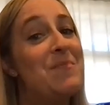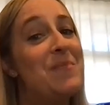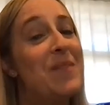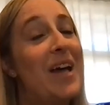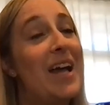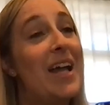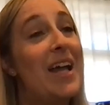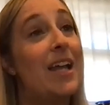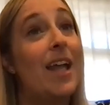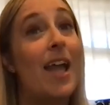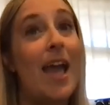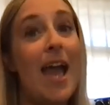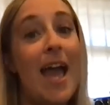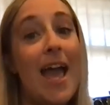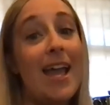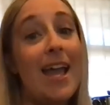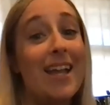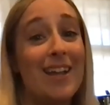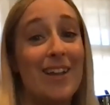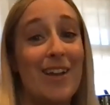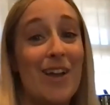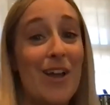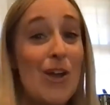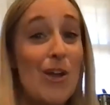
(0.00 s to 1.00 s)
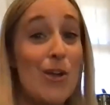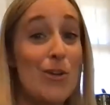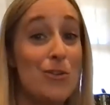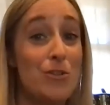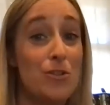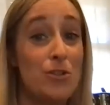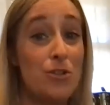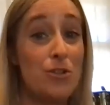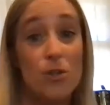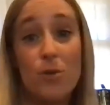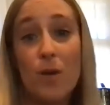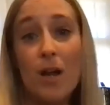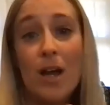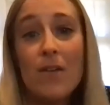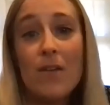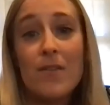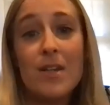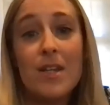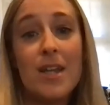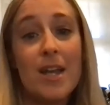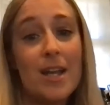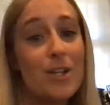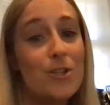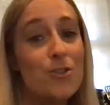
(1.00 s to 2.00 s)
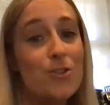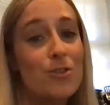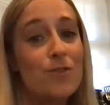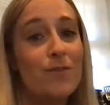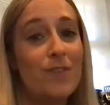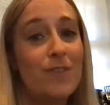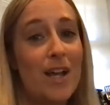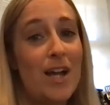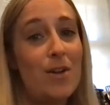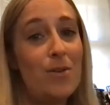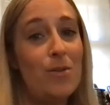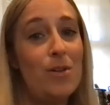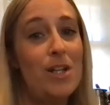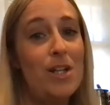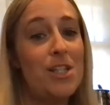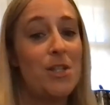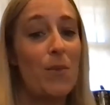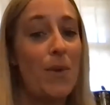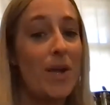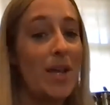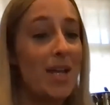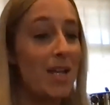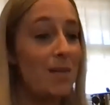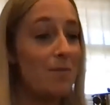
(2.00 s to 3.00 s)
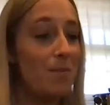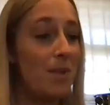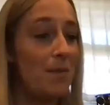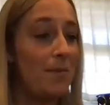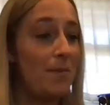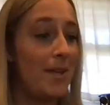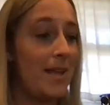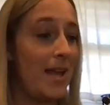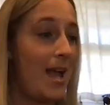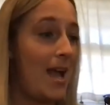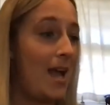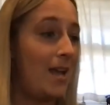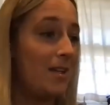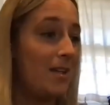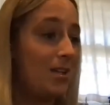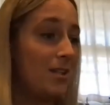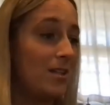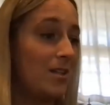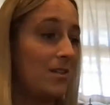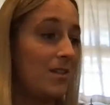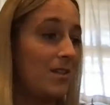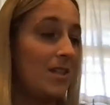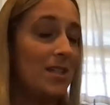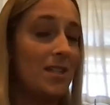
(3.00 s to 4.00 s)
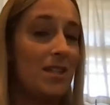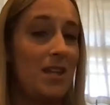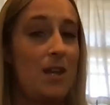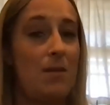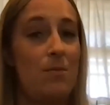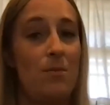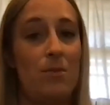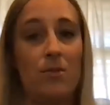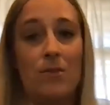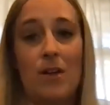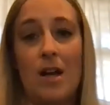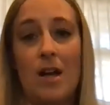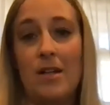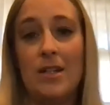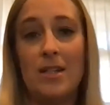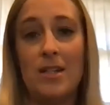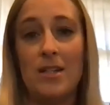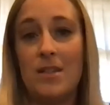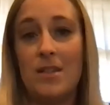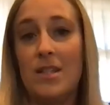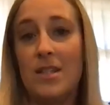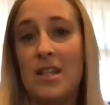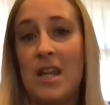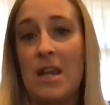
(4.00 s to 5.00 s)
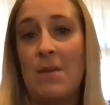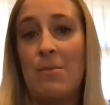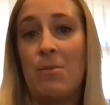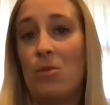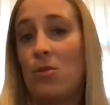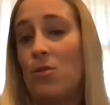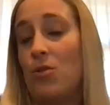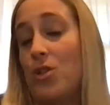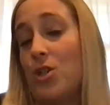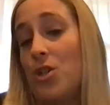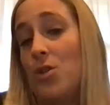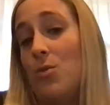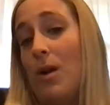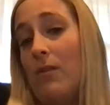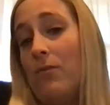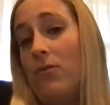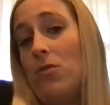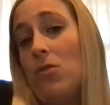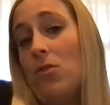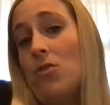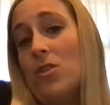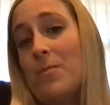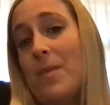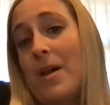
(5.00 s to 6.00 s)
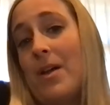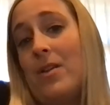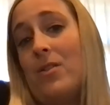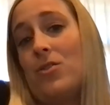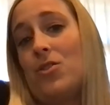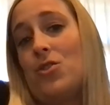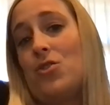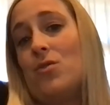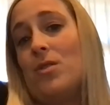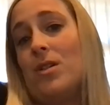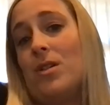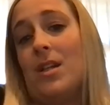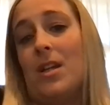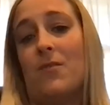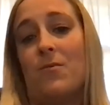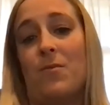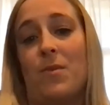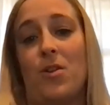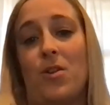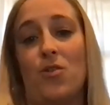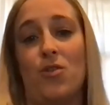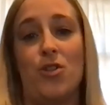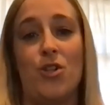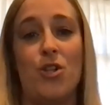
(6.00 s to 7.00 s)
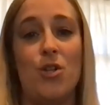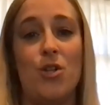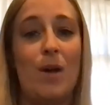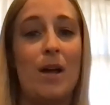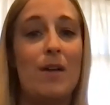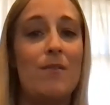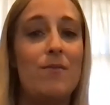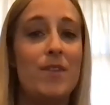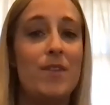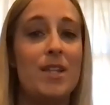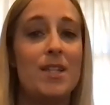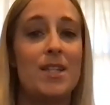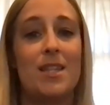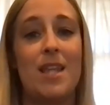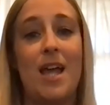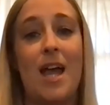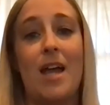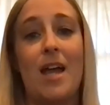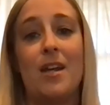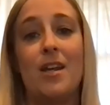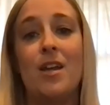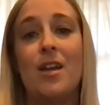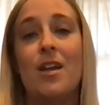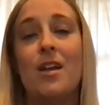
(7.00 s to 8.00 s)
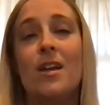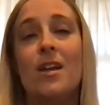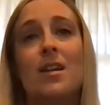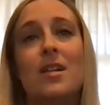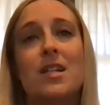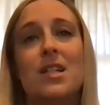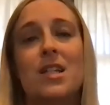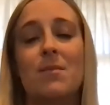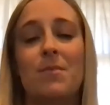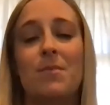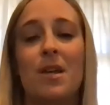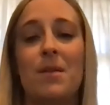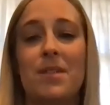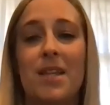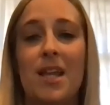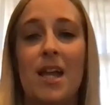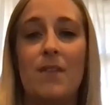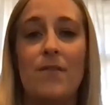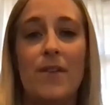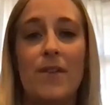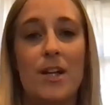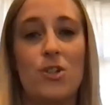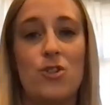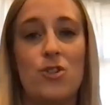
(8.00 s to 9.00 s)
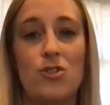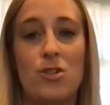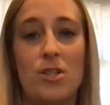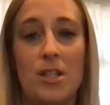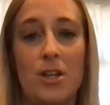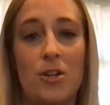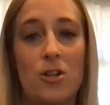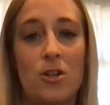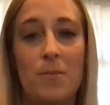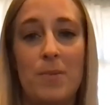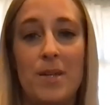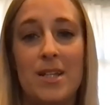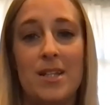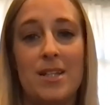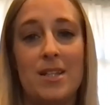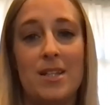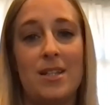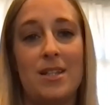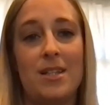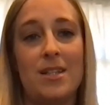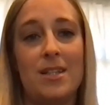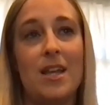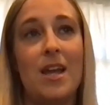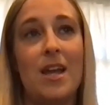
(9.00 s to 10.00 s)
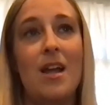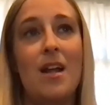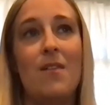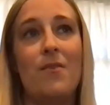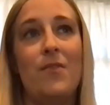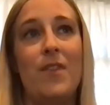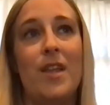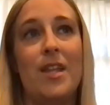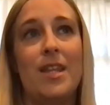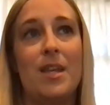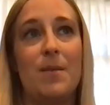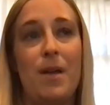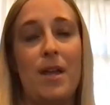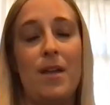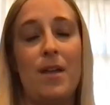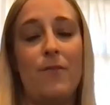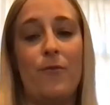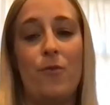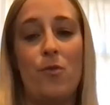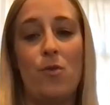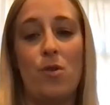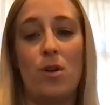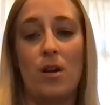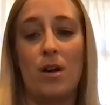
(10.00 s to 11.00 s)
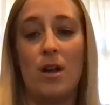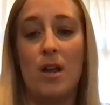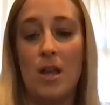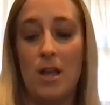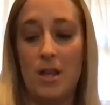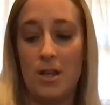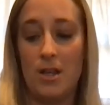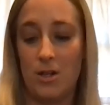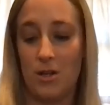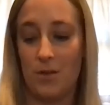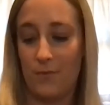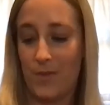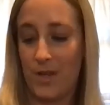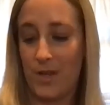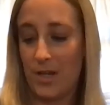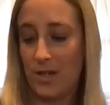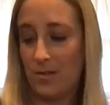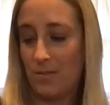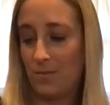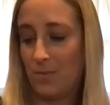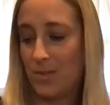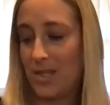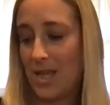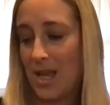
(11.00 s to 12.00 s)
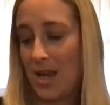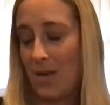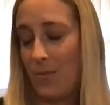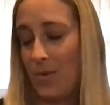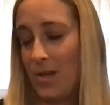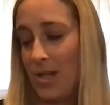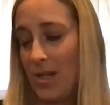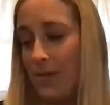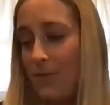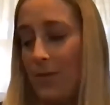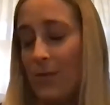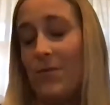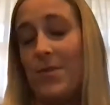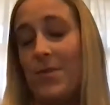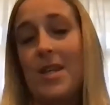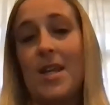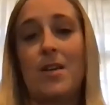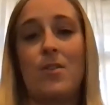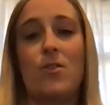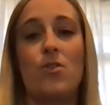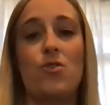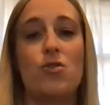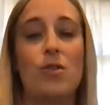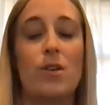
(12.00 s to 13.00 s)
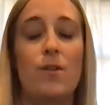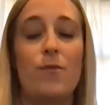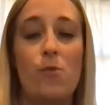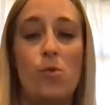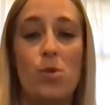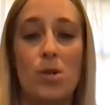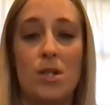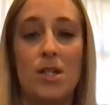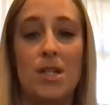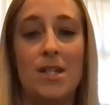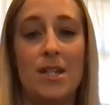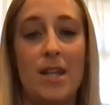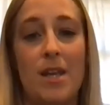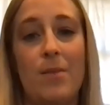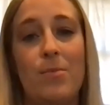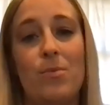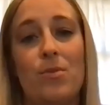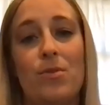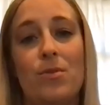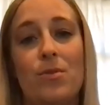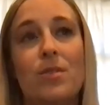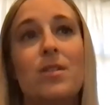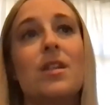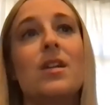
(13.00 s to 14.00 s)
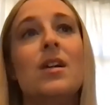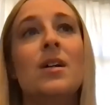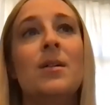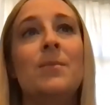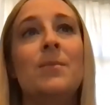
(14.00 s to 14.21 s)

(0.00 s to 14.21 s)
like, hey, do you have any extra flowers so I can maybe add it to this table or add it to this table? Or do you have rose petals you can give me? Or do you have this, that? Sometimes they have extra centerpieces that they pay for you know, if they say we need 15 and there's only 14 tables,